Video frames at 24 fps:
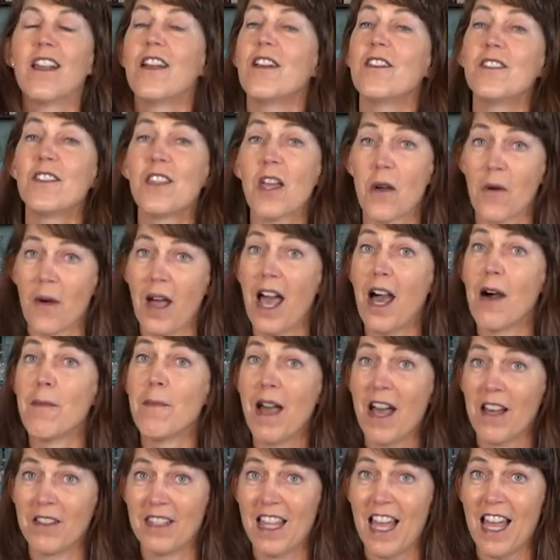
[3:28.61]
So how
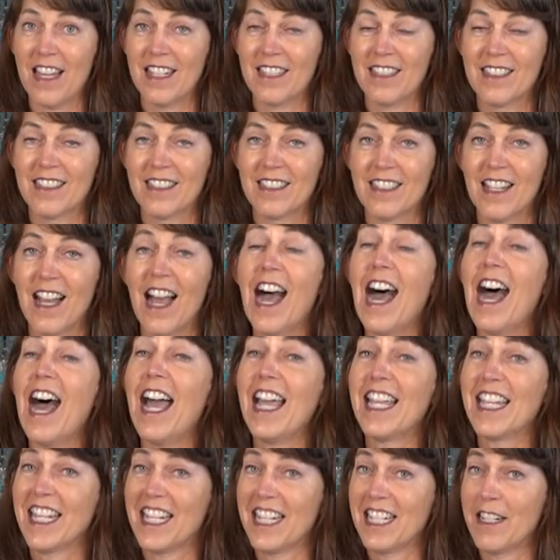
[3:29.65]
about that?
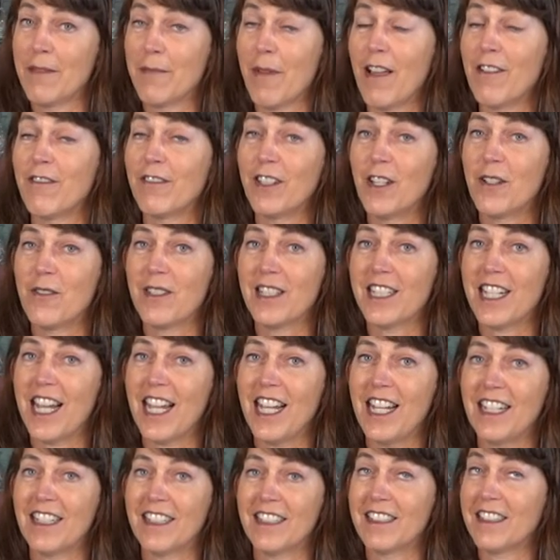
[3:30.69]
I get into my flow
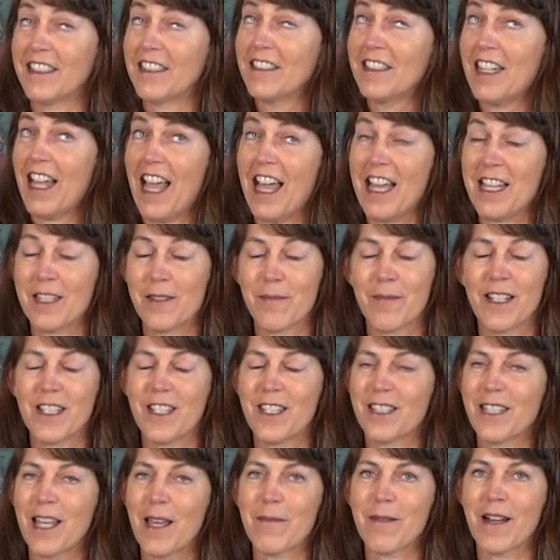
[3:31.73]
state as
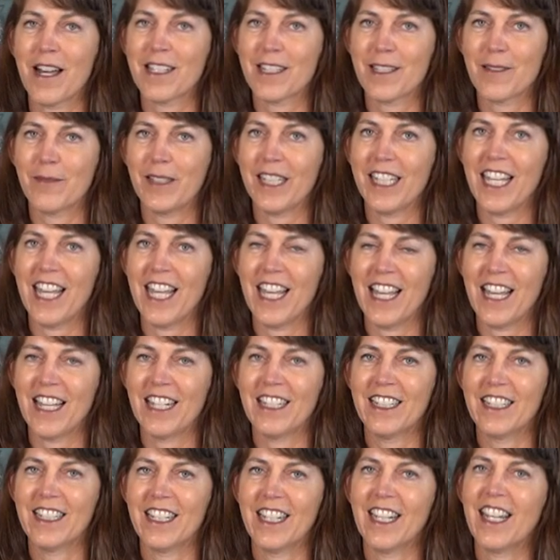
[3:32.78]
much as I possibly
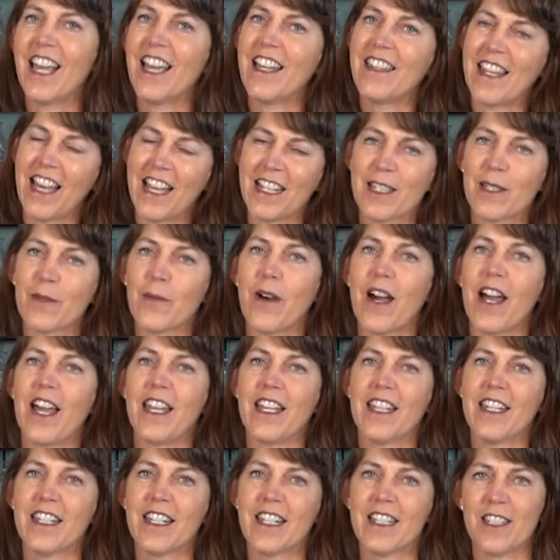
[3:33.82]
can, and that's
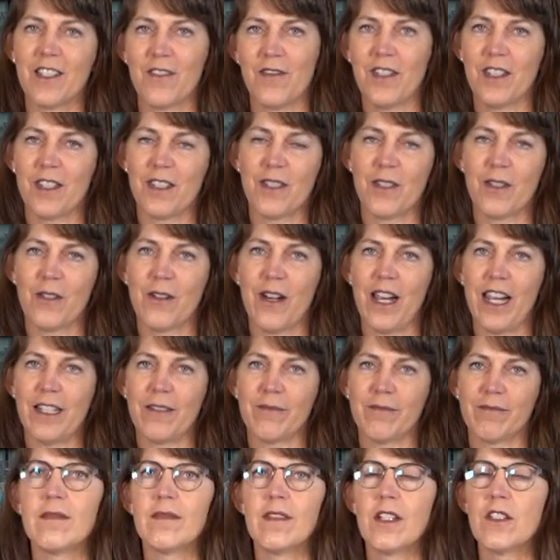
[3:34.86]
why, because it feels so great.
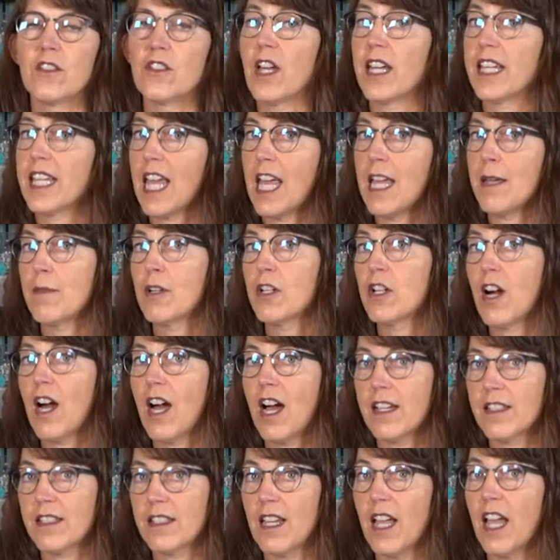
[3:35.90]
So I came
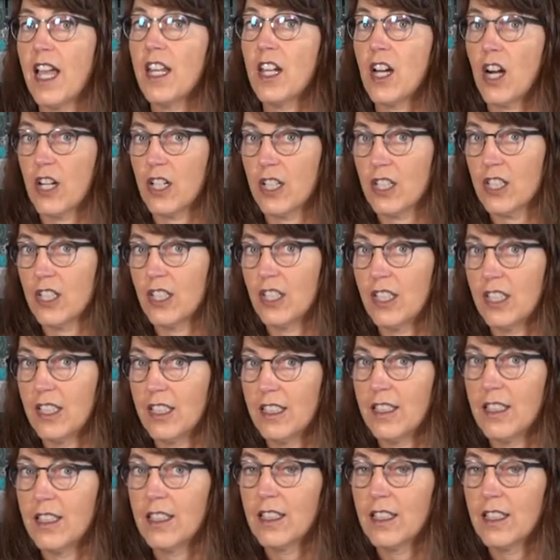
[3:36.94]
across an article